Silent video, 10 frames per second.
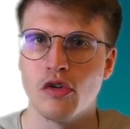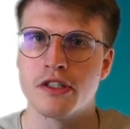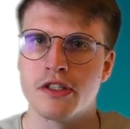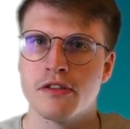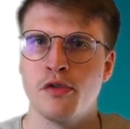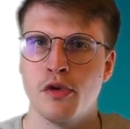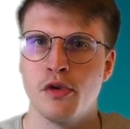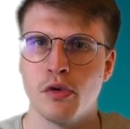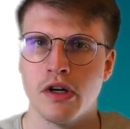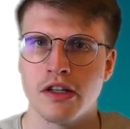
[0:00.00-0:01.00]
After a
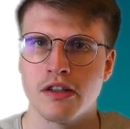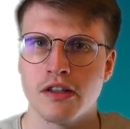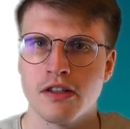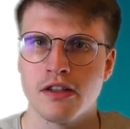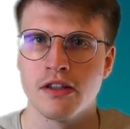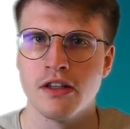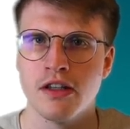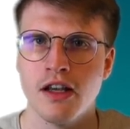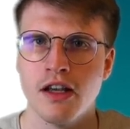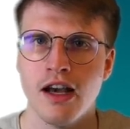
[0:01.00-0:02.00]
certain amount of time,
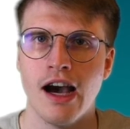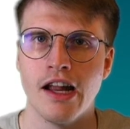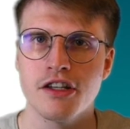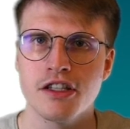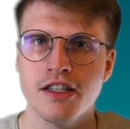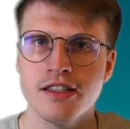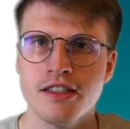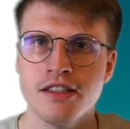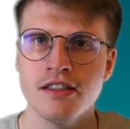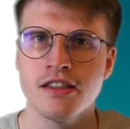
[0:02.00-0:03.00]
the load
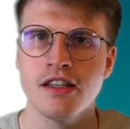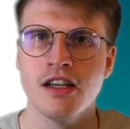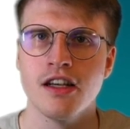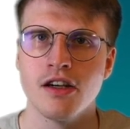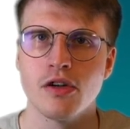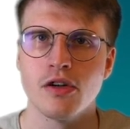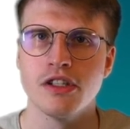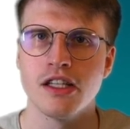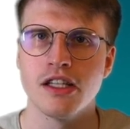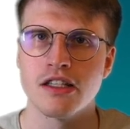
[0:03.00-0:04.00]
management rotates through
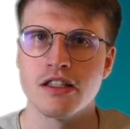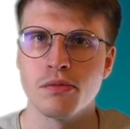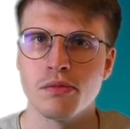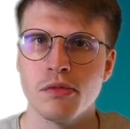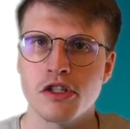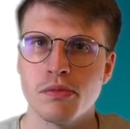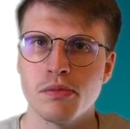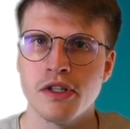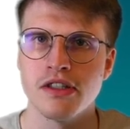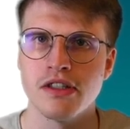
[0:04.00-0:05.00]
the list and
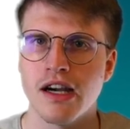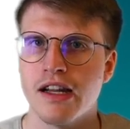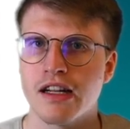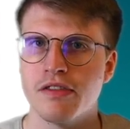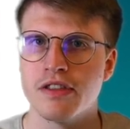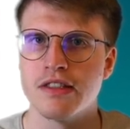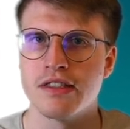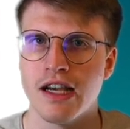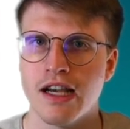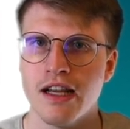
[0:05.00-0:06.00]
redistributes the
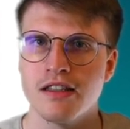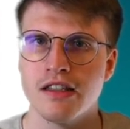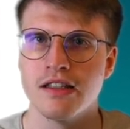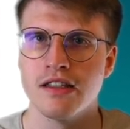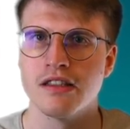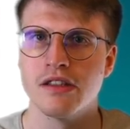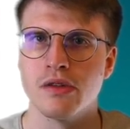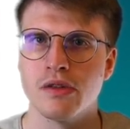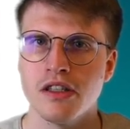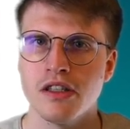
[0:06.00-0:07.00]
power across the
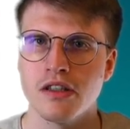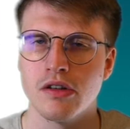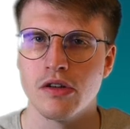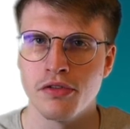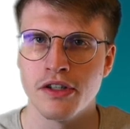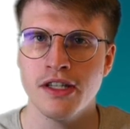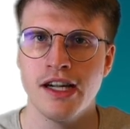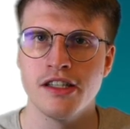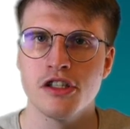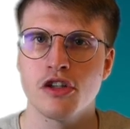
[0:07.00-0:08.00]
cars.
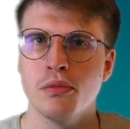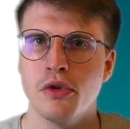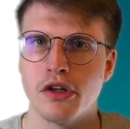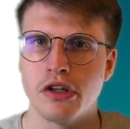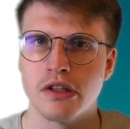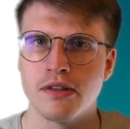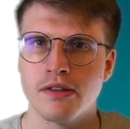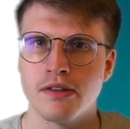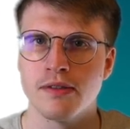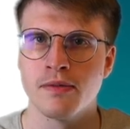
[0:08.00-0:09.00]
However,
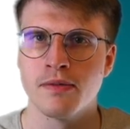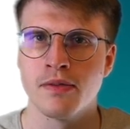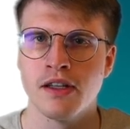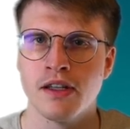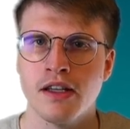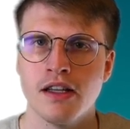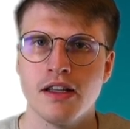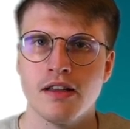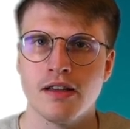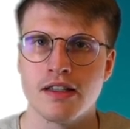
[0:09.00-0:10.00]
this also means that
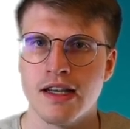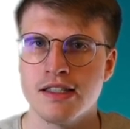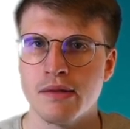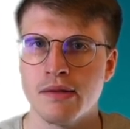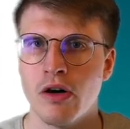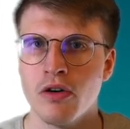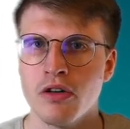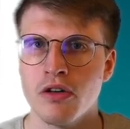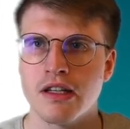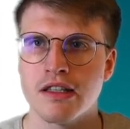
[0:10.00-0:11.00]
a certain number of
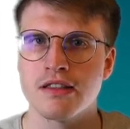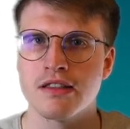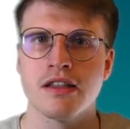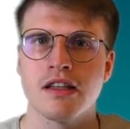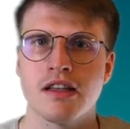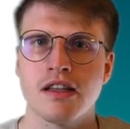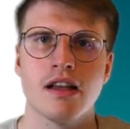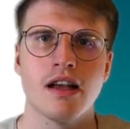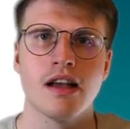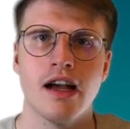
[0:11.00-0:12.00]
cars will always be
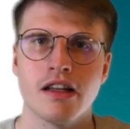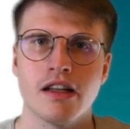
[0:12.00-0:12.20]
unable